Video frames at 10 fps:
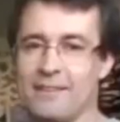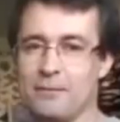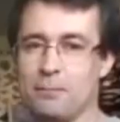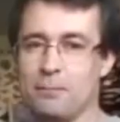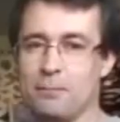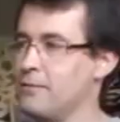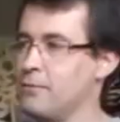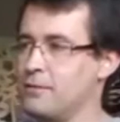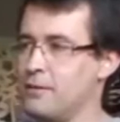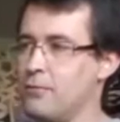bird, it
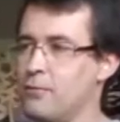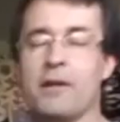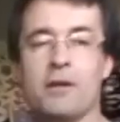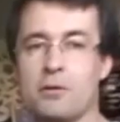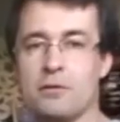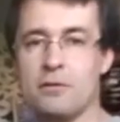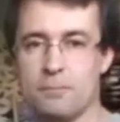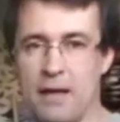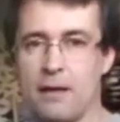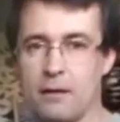was a very good
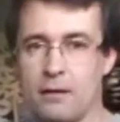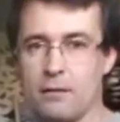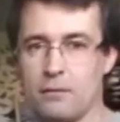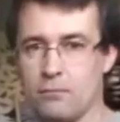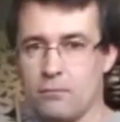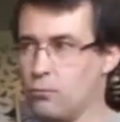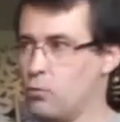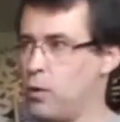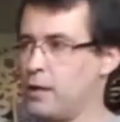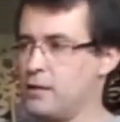quality